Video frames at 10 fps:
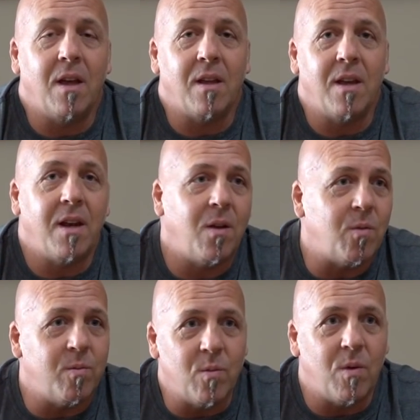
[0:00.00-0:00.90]

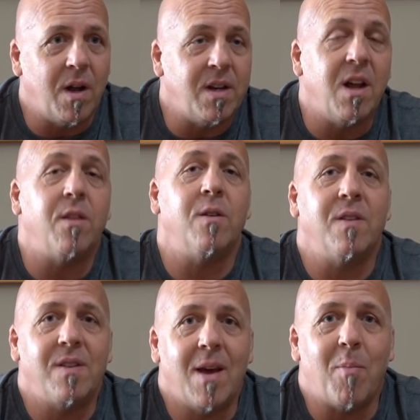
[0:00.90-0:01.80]
getting another
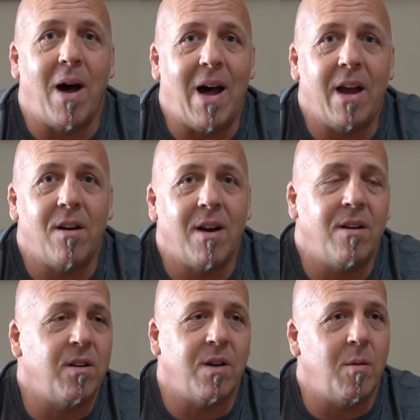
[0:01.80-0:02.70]
step higher. I
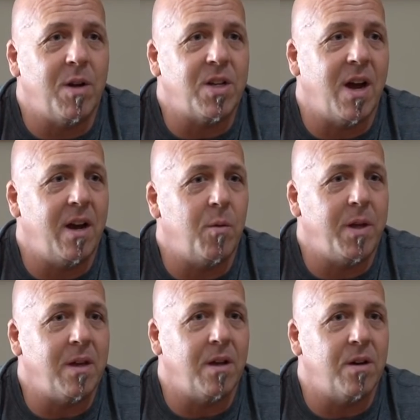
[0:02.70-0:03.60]
don't know how much higher
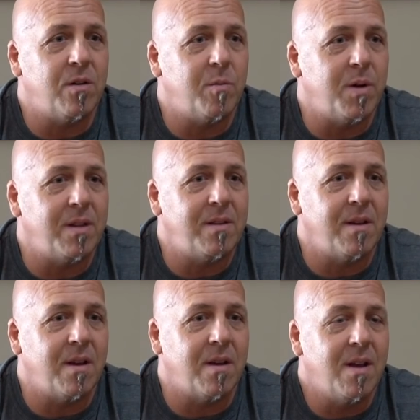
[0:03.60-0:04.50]
we can go,
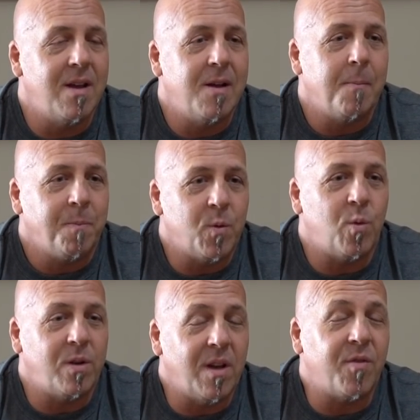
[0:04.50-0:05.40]
but
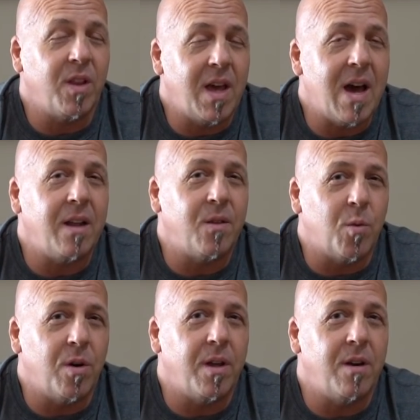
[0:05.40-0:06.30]
we're definitely adding the
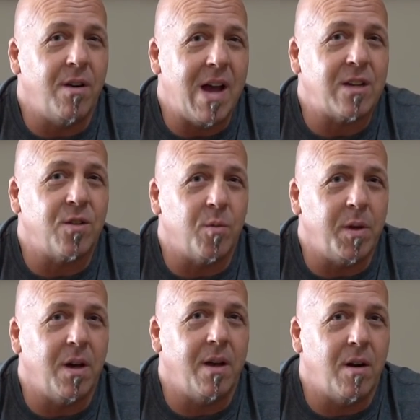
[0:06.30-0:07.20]
word international
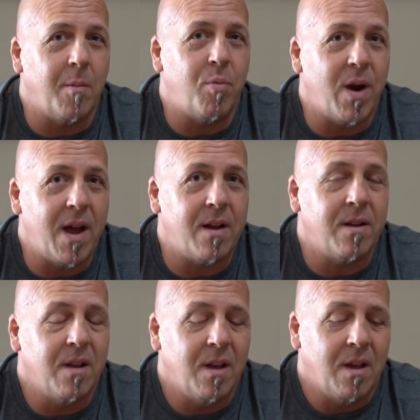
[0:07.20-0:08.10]
behind our
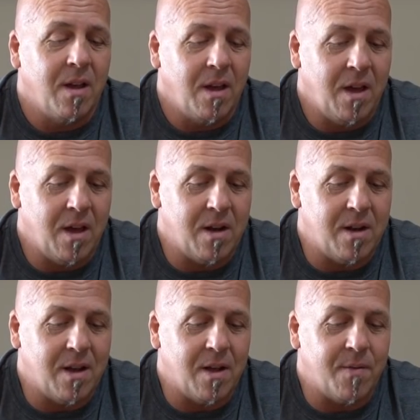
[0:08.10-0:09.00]
brand, and
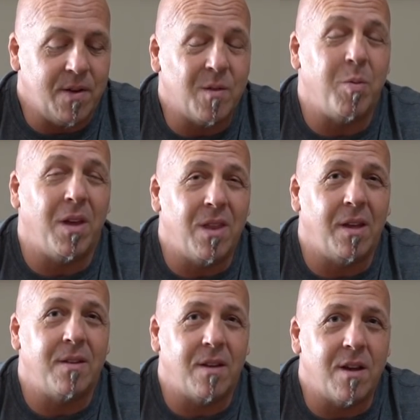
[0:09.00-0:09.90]
there's big
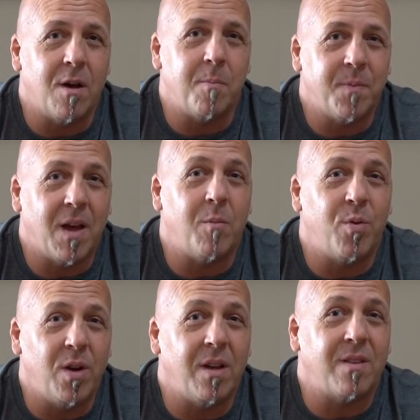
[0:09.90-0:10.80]
things to come. I'm
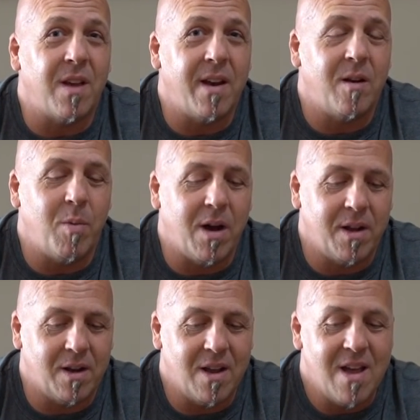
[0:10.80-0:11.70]
pretty excited about
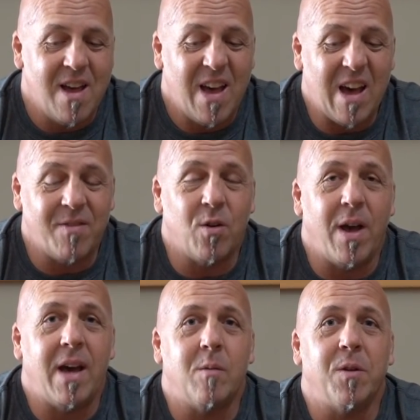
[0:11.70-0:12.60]
it. Have no
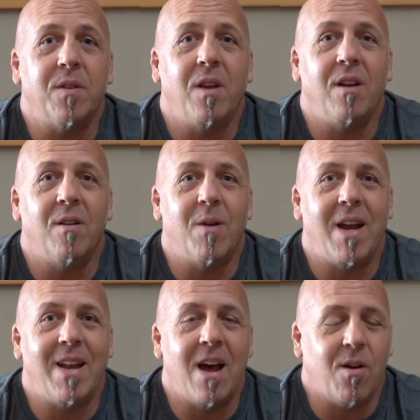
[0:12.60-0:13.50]
animals here
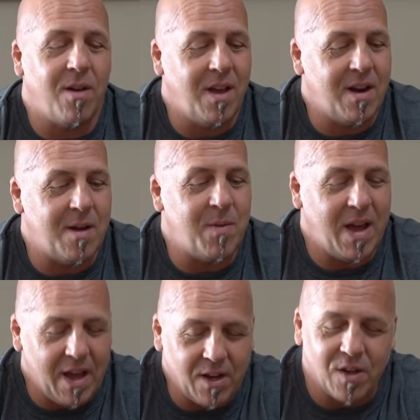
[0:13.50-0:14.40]
right now, and I'm
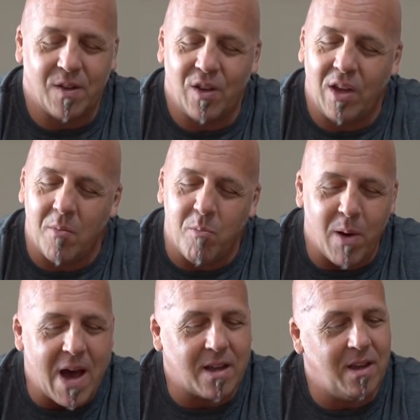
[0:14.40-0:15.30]
anxious to get
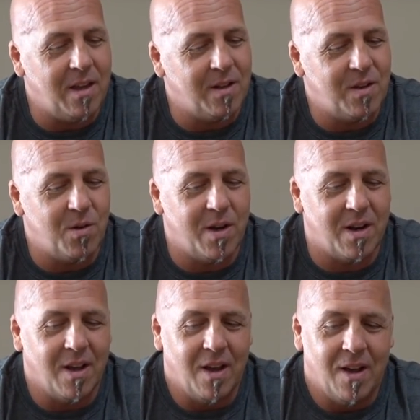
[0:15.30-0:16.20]
back into
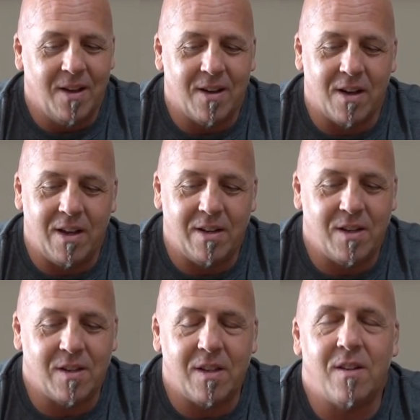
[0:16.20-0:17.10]
it.
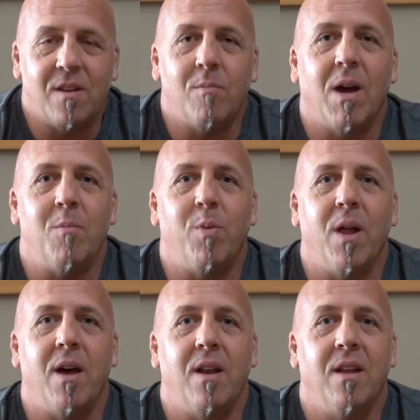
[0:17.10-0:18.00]
It's in my
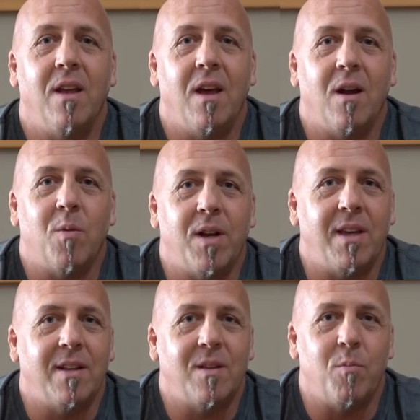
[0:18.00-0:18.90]
blood, and I want to
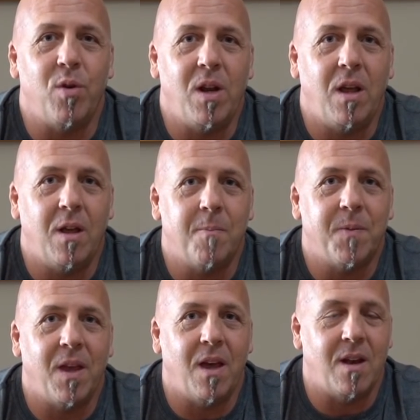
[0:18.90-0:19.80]
get to breeding,
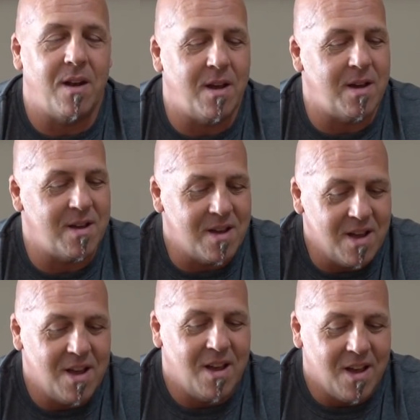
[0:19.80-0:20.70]
and
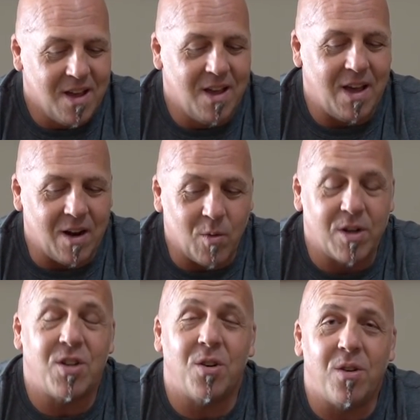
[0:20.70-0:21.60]
I want
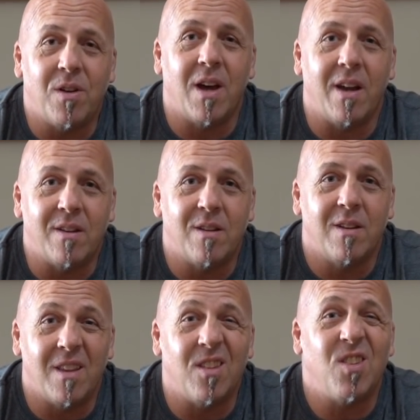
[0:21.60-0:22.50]
to show you guys,
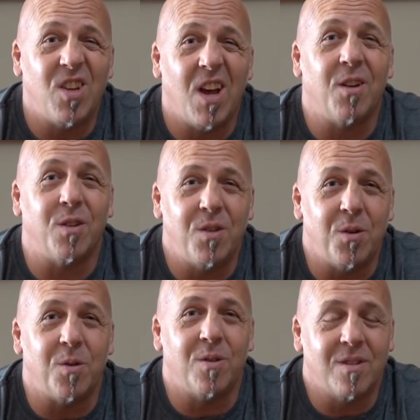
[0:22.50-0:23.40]
and this channel
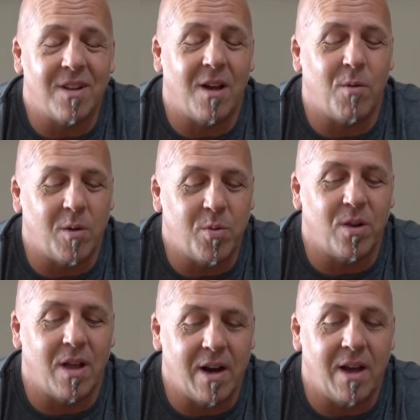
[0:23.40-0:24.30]
too. I want to put
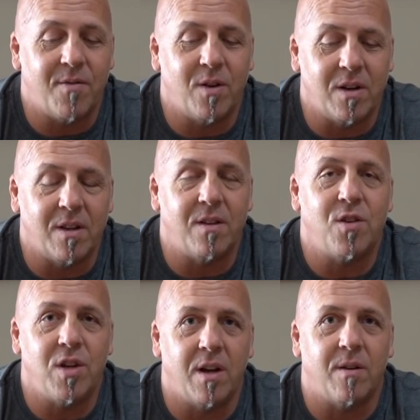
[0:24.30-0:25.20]
a lot of effort into this
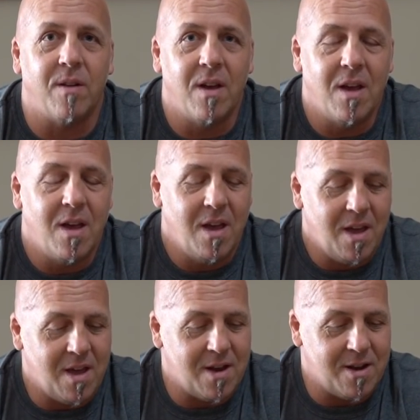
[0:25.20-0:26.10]
channel,
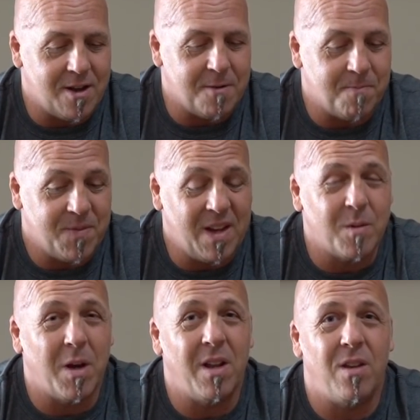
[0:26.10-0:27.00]
and that's
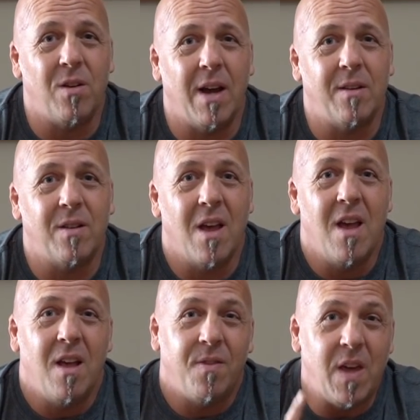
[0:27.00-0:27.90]
about it, you guys.
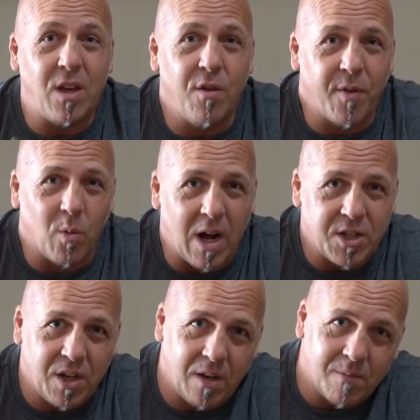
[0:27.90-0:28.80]
Thank you for
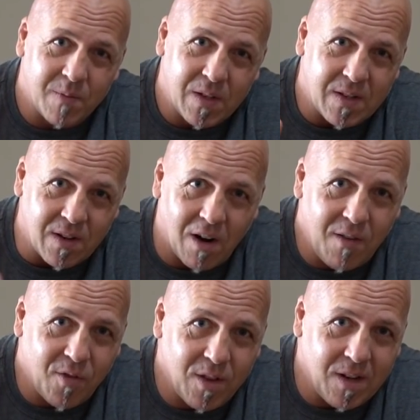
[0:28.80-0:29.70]
watching.
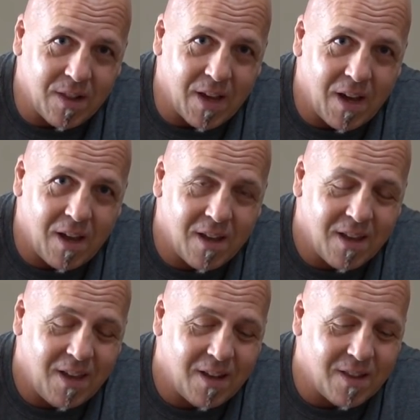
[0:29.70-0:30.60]
Sorry for the delay
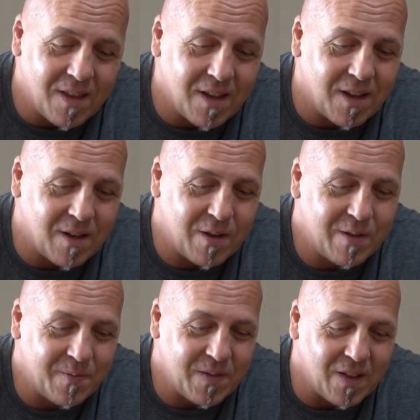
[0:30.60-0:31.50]
in the
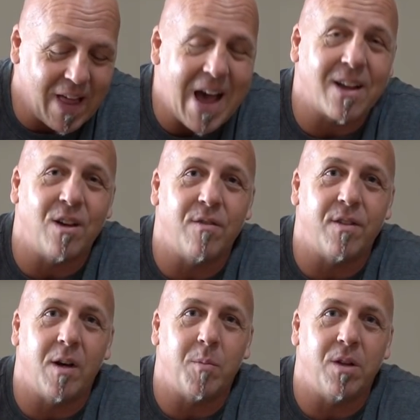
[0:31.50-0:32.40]
lack of
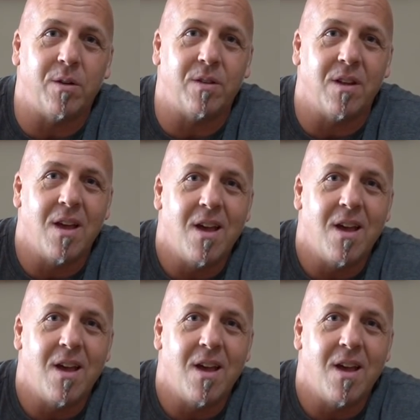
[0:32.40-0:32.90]
uploads.